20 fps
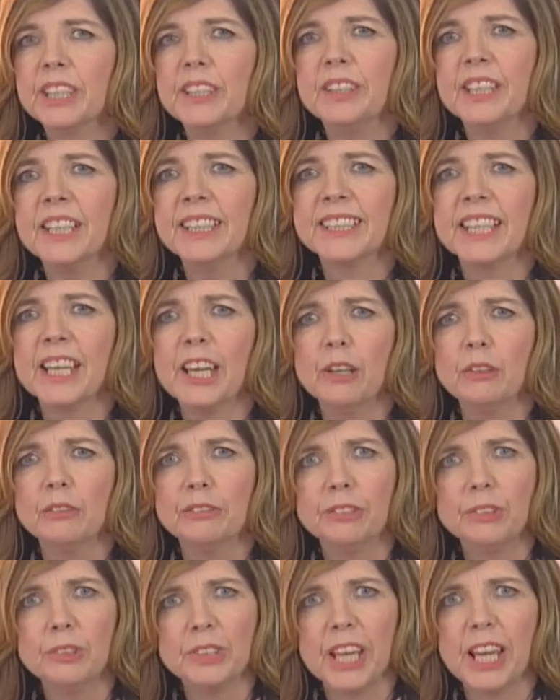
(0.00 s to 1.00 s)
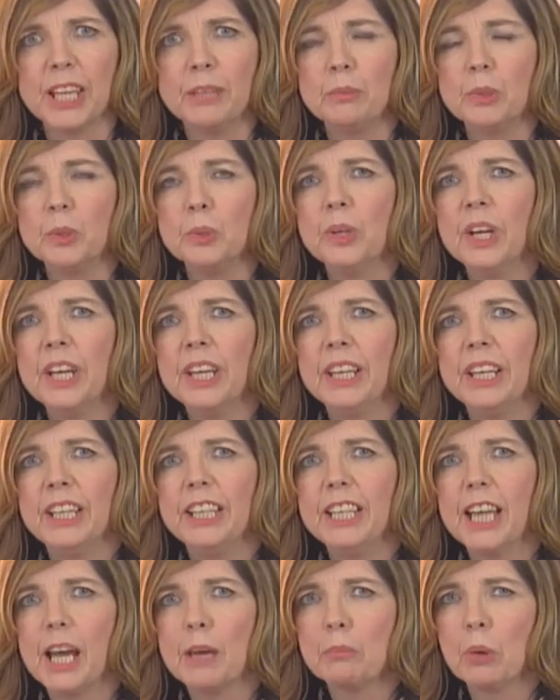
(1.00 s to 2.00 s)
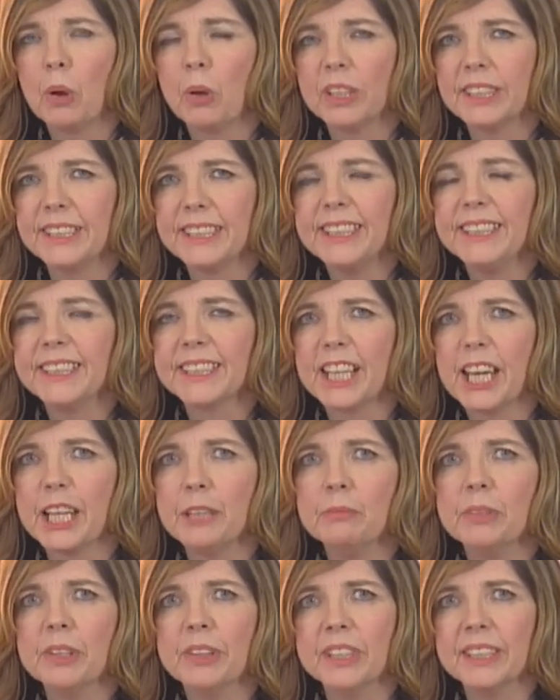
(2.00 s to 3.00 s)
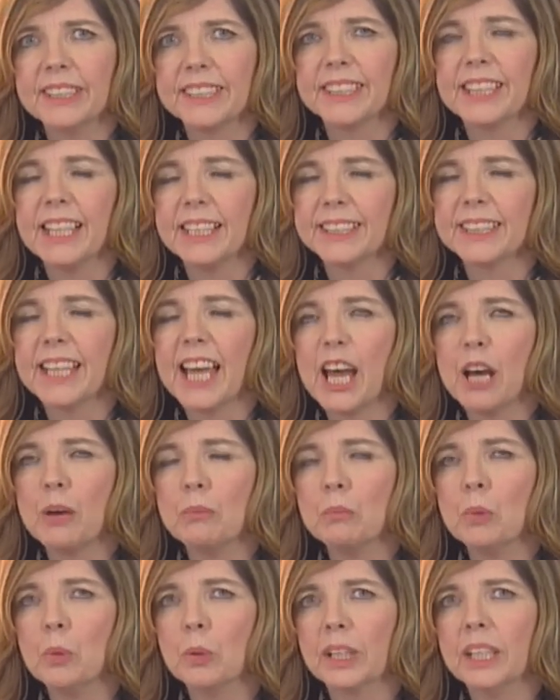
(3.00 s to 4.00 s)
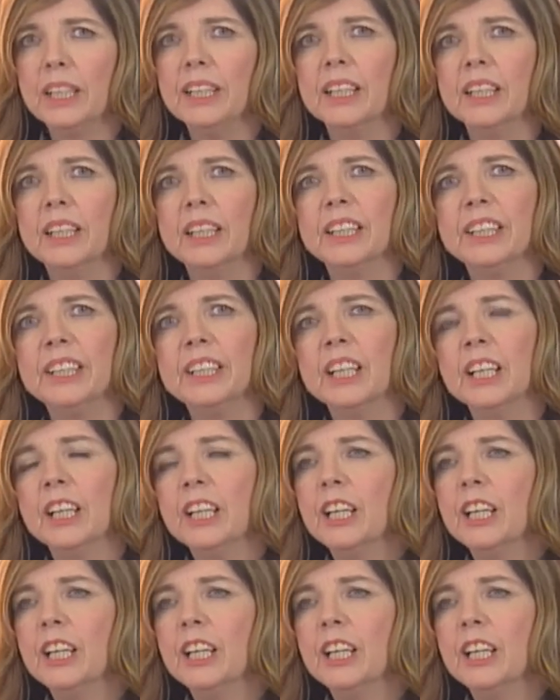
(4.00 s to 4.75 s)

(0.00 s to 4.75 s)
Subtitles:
and there's a helpful table in our policy statement that sets that out more clearly.